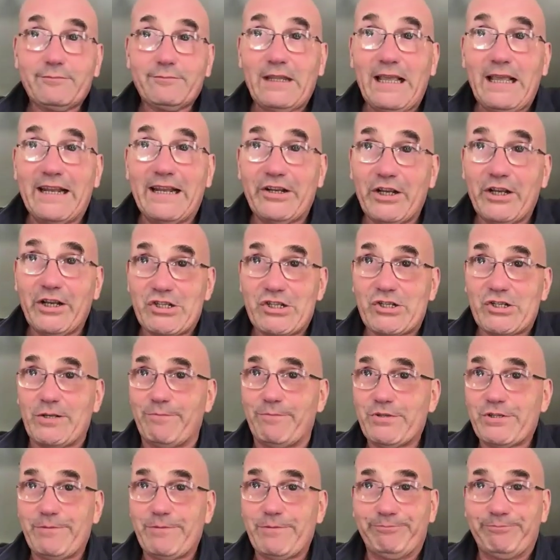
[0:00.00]
and
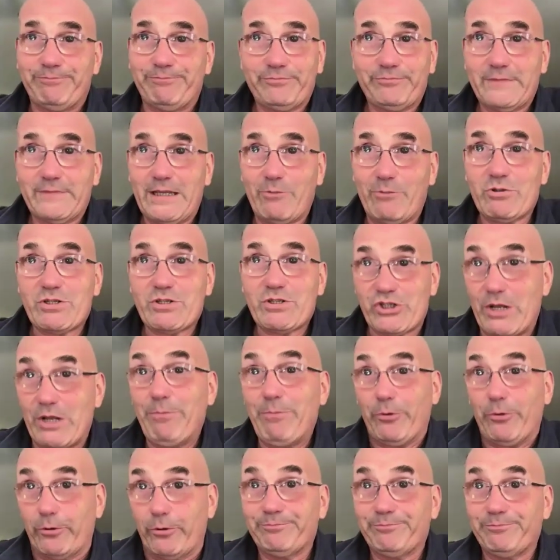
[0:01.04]
customs, it was
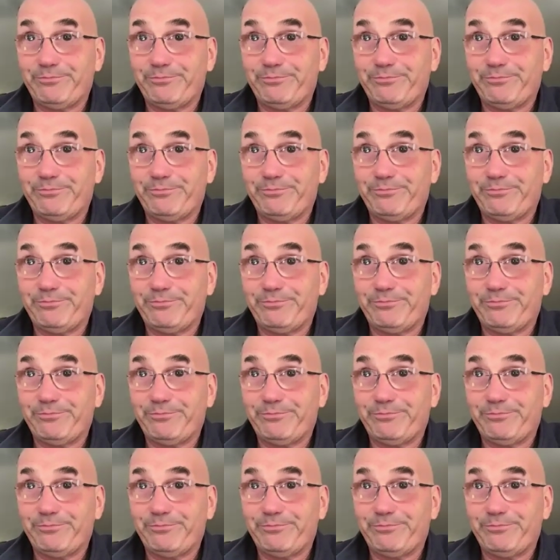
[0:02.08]
cheaper